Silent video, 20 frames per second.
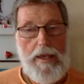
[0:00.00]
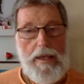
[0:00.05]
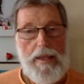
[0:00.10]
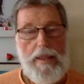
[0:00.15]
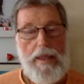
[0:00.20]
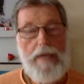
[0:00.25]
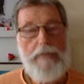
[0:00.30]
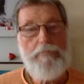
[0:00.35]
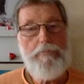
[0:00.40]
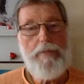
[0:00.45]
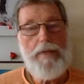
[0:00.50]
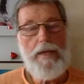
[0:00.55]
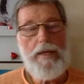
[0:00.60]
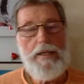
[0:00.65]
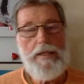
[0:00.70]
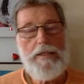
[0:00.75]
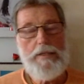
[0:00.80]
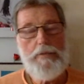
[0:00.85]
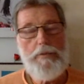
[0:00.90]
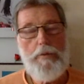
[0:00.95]
That
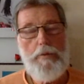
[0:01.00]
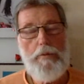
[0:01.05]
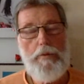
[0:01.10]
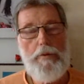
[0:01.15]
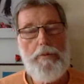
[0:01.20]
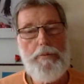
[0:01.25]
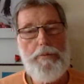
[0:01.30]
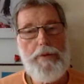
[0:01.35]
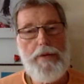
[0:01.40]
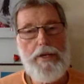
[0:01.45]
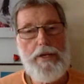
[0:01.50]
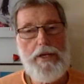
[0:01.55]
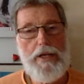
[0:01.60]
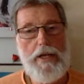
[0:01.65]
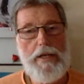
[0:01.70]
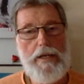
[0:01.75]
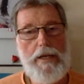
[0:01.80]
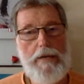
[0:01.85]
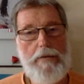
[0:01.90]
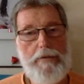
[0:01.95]
means we will
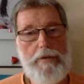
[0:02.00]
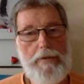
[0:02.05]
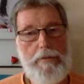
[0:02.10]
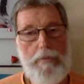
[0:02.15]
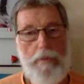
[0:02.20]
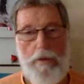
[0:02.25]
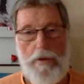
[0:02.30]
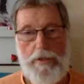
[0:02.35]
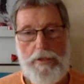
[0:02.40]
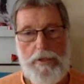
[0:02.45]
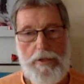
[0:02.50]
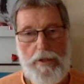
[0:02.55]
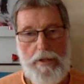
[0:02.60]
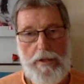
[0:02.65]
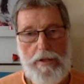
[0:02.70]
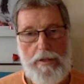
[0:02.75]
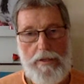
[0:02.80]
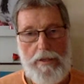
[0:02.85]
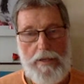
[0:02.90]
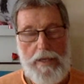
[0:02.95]
appreciate every morsel.
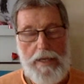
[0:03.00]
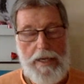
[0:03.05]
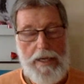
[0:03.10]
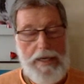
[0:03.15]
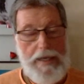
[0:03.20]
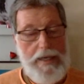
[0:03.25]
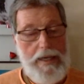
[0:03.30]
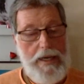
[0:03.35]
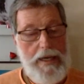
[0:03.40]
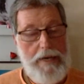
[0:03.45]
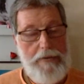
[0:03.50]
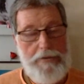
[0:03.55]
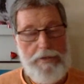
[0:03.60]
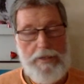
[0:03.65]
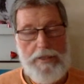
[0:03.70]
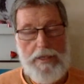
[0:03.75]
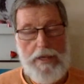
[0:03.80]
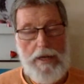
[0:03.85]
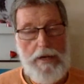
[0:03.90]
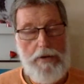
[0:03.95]
And I have to
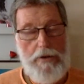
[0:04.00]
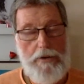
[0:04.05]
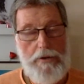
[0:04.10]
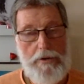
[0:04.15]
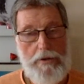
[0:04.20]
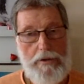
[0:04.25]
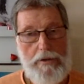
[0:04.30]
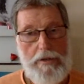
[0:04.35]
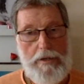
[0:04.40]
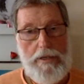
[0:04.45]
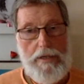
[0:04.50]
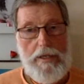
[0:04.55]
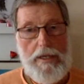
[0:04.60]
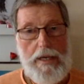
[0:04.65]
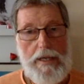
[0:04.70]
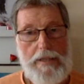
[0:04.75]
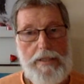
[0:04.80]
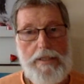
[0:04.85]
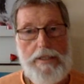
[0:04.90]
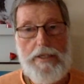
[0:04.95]
tell you
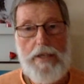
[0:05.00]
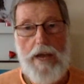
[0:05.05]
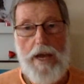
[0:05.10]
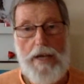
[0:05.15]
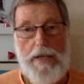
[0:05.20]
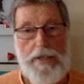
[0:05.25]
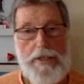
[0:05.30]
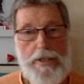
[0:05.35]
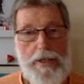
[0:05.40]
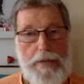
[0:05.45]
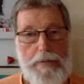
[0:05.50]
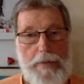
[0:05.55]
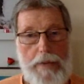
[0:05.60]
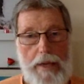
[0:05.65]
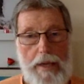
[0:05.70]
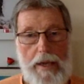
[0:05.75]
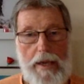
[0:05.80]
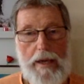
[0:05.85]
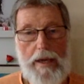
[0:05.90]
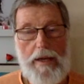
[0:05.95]
that this ashram
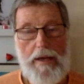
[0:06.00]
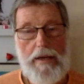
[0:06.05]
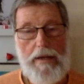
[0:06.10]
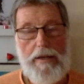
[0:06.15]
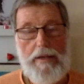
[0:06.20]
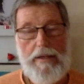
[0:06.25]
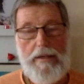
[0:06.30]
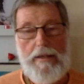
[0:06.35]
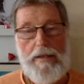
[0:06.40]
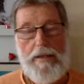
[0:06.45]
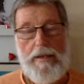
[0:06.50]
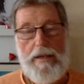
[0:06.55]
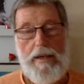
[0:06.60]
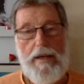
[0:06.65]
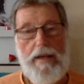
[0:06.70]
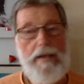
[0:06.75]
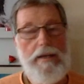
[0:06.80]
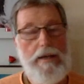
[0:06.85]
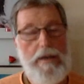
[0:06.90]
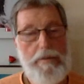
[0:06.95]
here
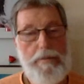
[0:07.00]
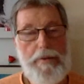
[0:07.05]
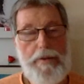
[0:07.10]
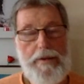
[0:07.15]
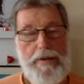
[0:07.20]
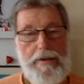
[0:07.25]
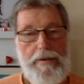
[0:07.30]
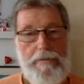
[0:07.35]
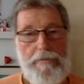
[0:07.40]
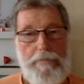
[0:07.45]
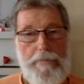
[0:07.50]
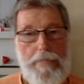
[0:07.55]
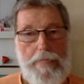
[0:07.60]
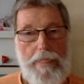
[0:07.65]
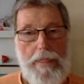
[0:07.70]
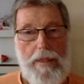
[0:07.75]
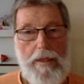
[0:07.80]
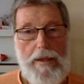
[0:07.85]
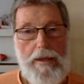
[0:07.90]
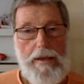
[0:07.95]
in Dublin,
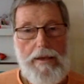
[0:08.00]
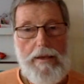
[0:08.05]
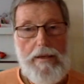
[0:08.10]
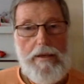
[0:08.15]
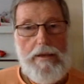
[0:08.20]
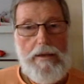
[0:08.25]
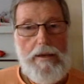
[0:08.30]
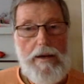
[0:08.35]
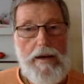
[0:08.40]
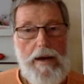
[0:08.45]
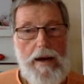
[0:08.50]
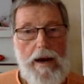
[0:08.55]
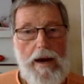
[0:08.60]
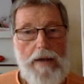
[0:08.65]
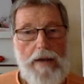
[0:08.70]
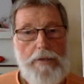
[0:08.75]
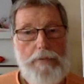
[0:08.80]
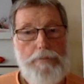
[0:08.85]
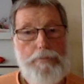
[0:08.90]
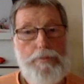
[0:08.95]

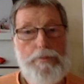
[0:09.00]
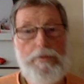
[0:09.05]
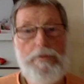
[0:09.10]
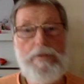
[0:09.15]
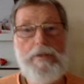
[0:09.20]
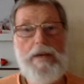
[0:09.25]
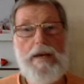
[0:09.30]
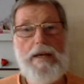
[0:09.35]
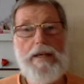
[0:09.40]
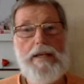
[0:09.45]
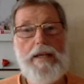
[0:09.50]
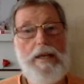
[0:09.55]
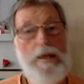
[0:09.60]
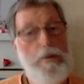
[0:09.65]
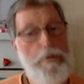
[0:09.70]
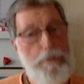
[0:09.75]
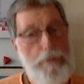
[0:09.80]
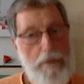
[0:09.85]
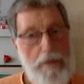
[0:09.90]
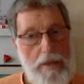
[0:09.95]
Annapurna
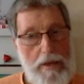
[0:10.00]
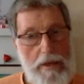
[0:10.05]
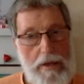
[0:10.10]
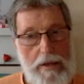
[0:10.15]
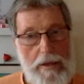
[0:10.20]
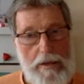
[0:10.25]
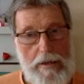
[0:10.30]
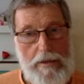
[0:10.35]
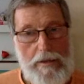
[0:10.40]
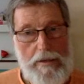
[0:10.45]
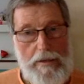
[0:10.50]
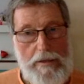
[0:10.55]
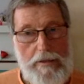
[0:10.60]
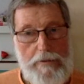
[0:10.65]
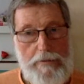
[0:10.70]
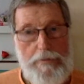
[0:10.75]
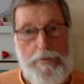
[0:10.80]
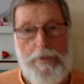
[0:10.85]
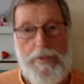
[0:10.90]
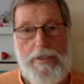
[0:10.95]
Devi
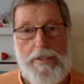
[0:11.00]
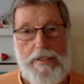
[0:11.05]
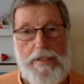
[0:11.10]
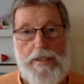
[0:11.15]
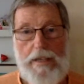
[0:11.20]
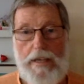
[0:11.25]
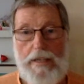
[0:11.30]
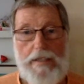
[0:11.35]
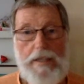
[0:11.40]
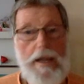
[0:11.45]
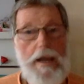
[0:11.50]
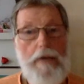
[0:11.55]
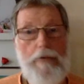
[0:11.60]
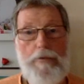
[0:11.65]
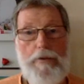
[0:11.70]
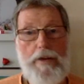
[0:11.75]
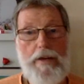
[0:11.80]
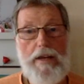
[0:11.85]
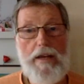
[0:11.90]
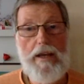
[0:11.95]
visits us
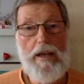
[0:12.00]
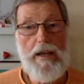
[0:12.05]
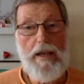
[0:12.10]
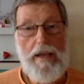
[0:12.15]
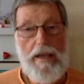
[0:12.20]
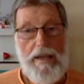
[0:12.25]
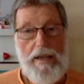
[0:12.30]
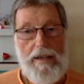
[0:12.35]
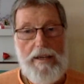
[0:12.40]
every day.